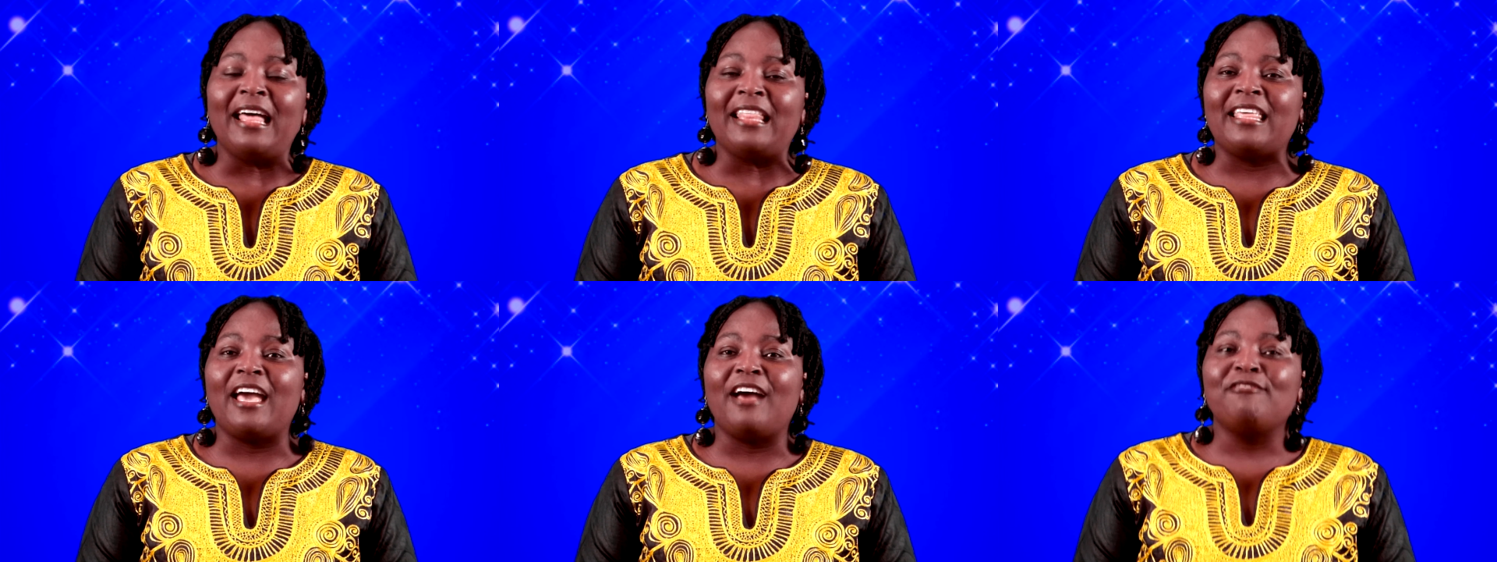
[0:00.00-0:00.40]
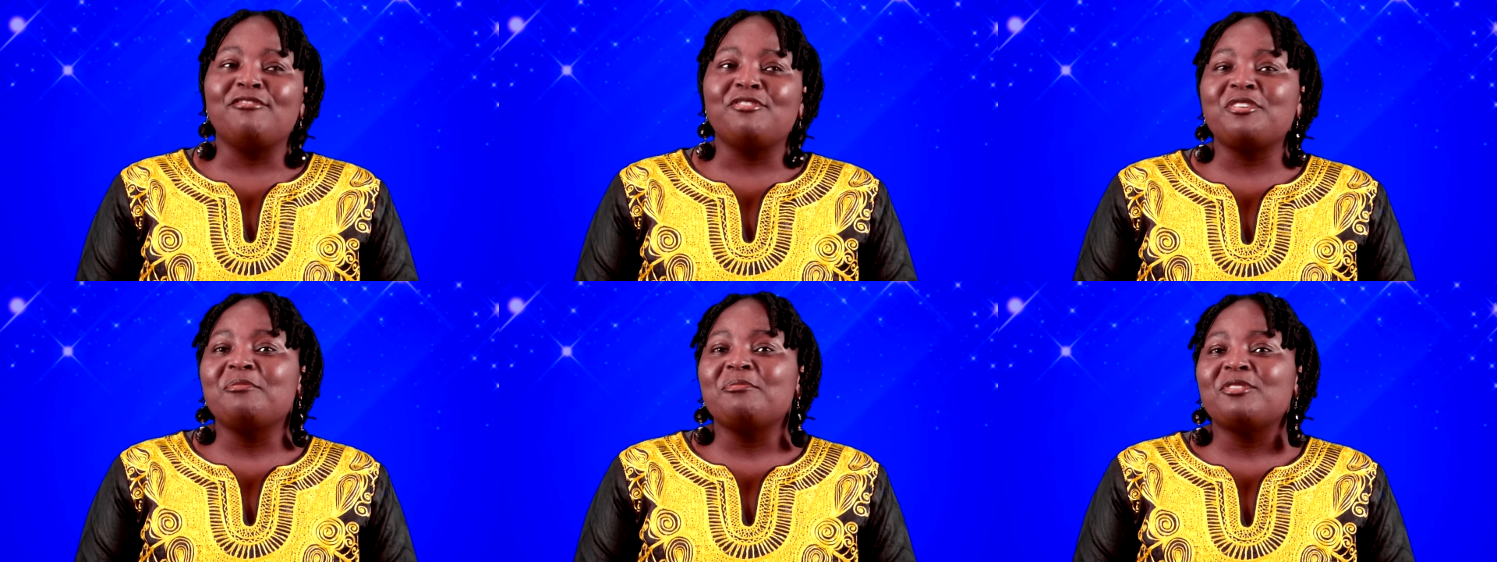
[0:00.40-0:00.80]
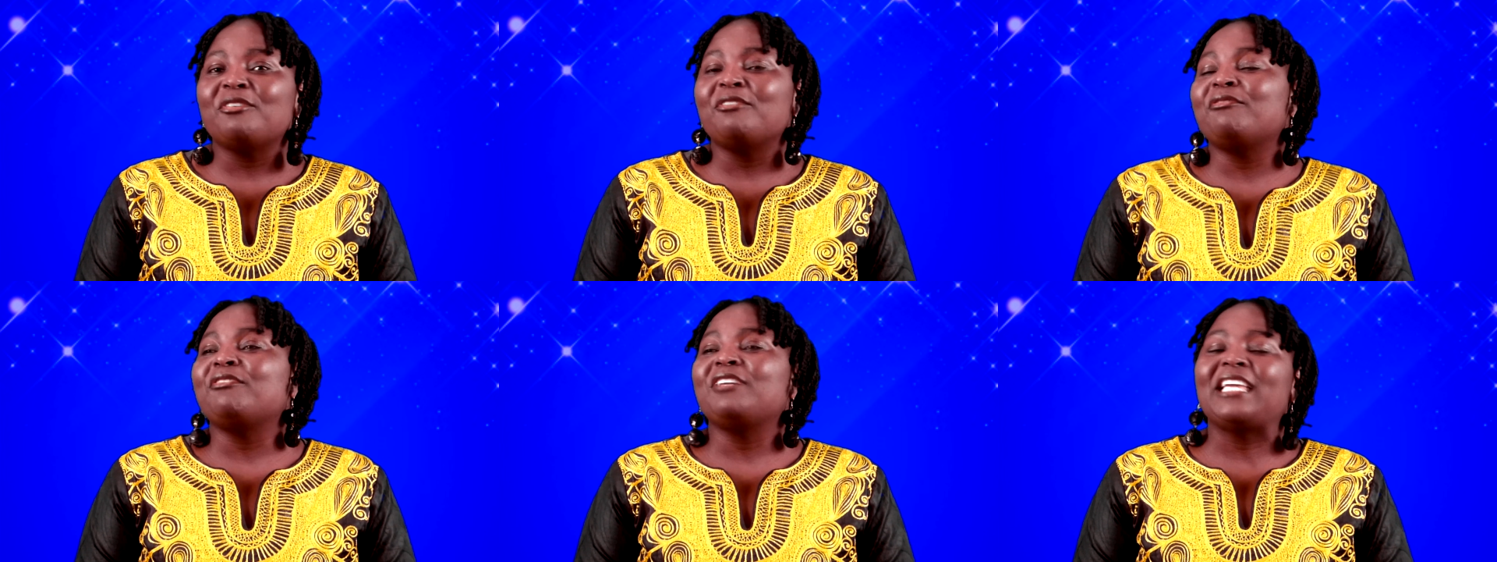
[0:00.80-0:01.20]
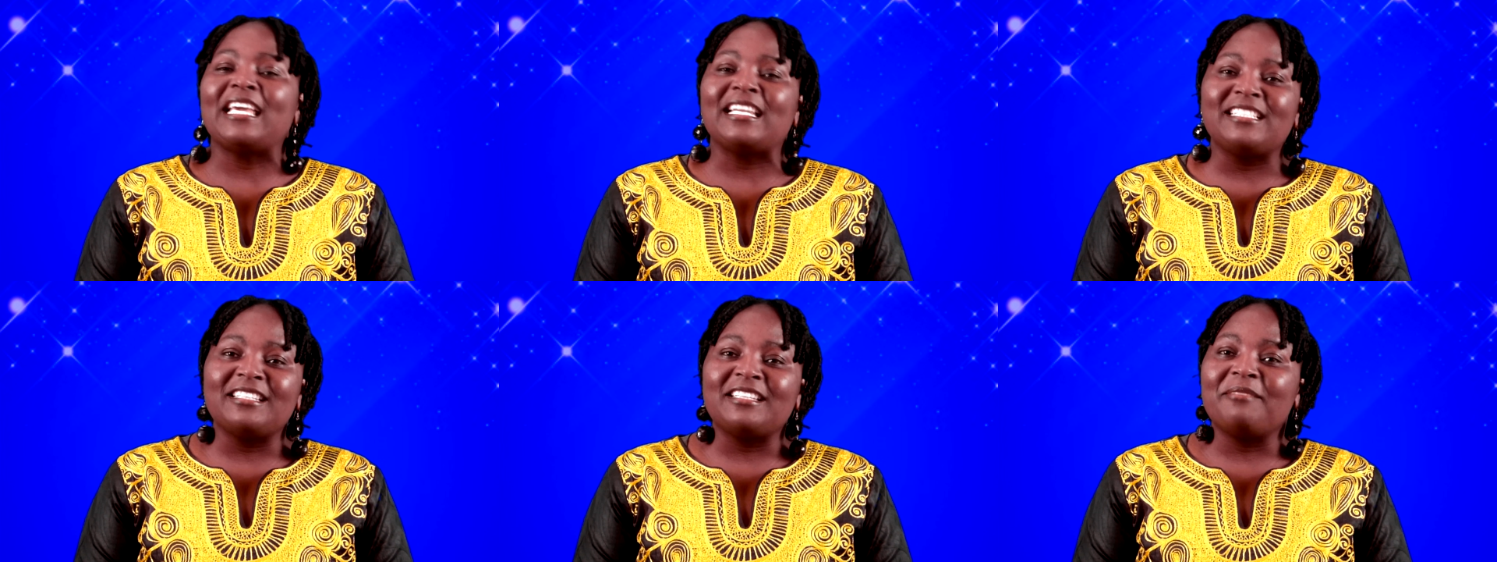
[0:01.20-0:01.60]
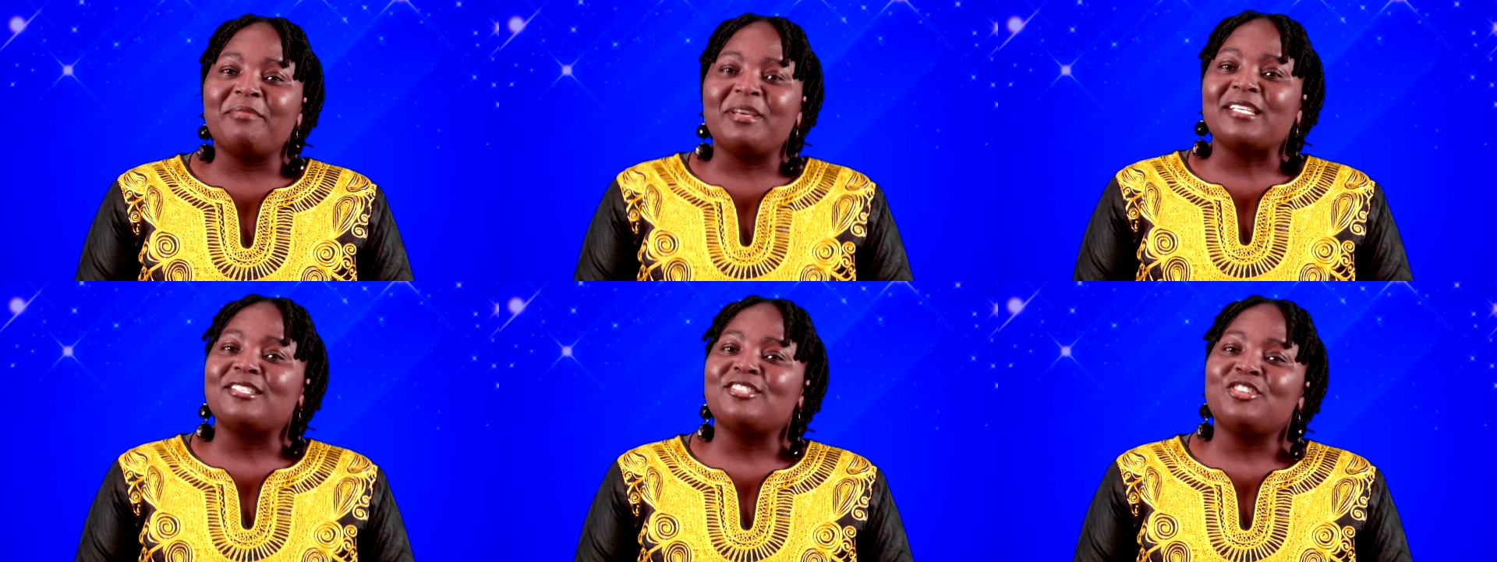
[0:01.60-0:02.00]
They have dreams of getting the
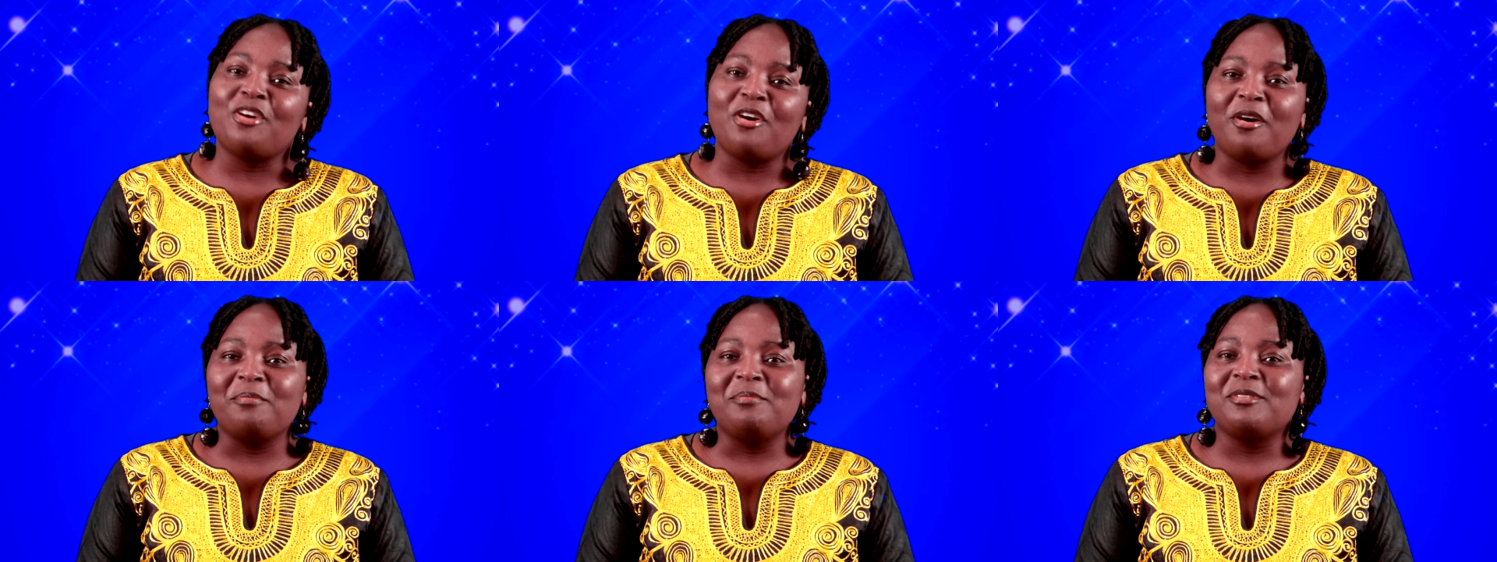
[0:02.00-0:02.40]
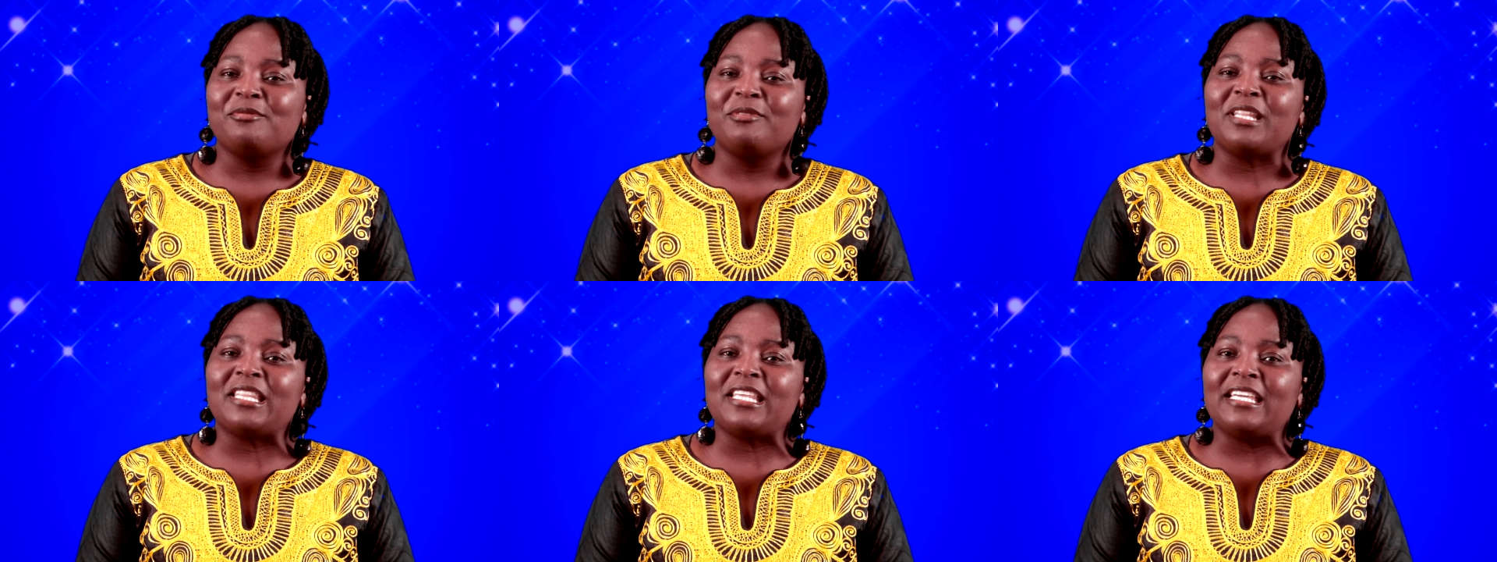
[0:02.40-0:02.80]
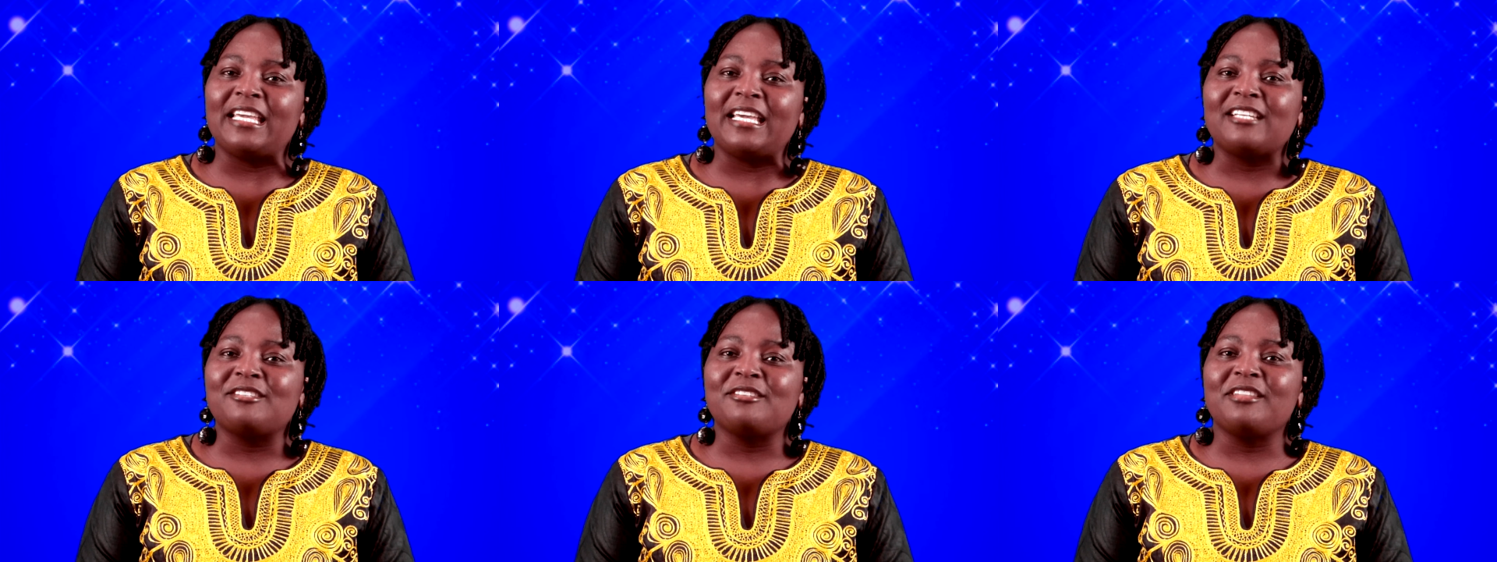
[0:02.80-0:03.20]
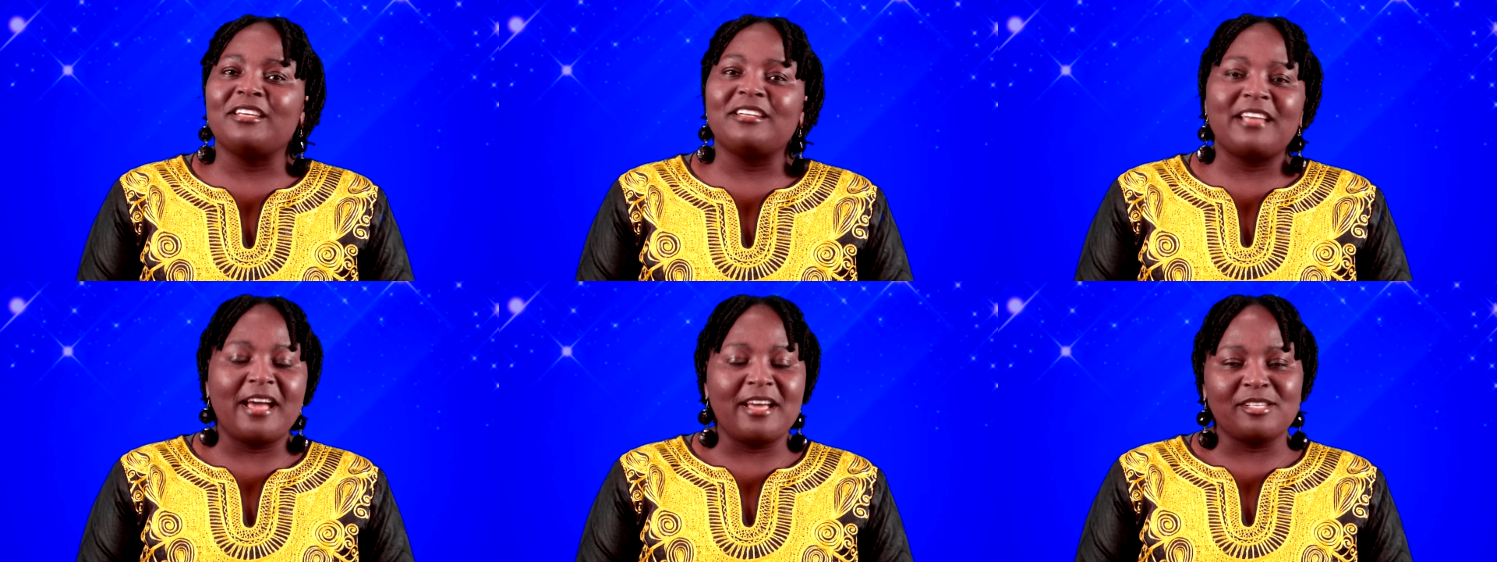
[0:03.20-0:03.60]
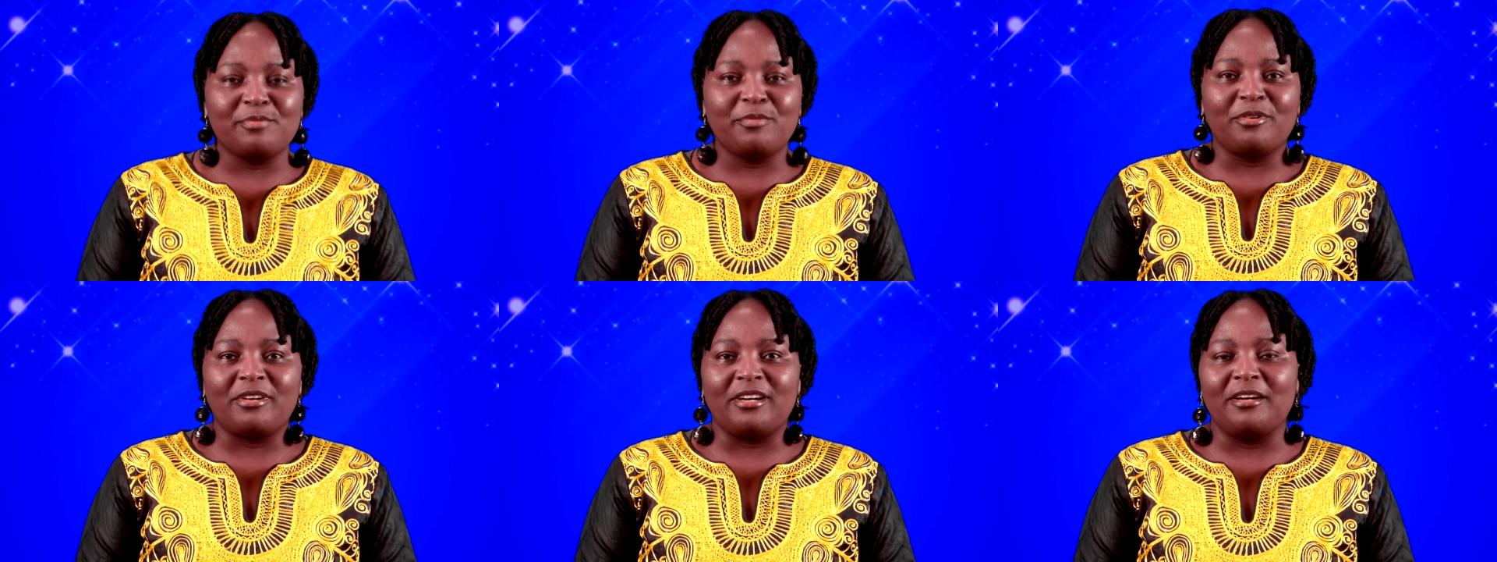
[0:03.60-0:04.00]
best jobs when they get to the
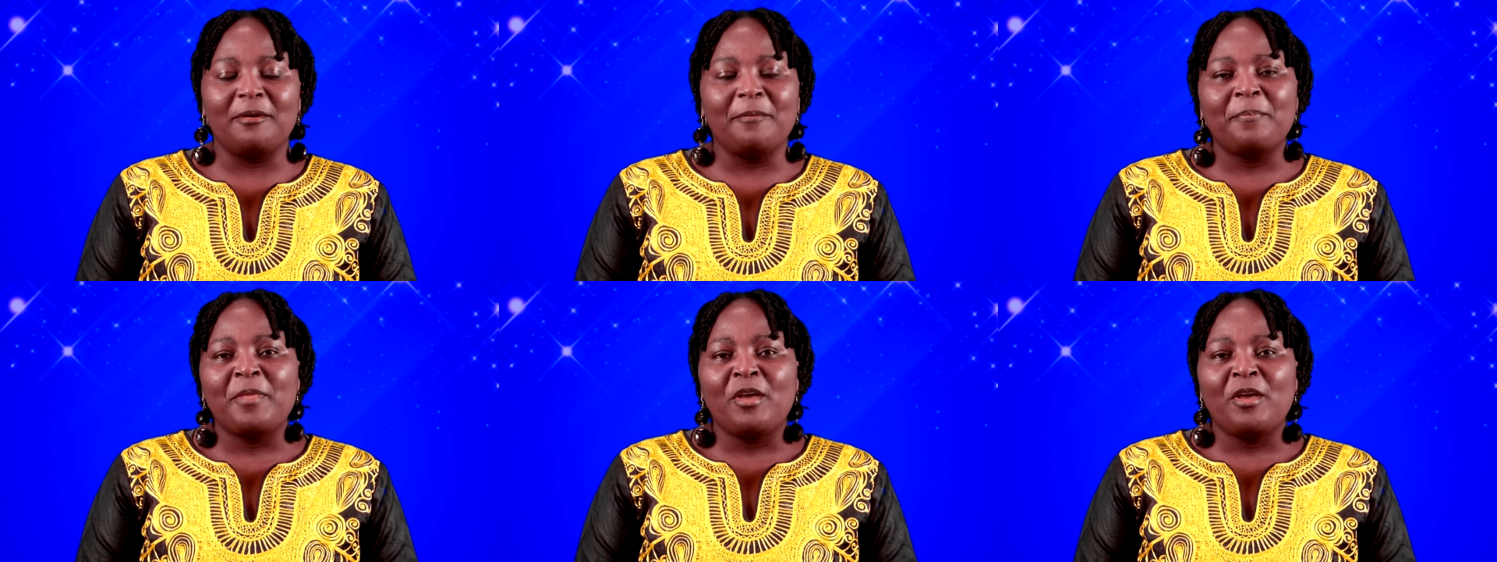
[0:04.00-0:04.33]
diaspora.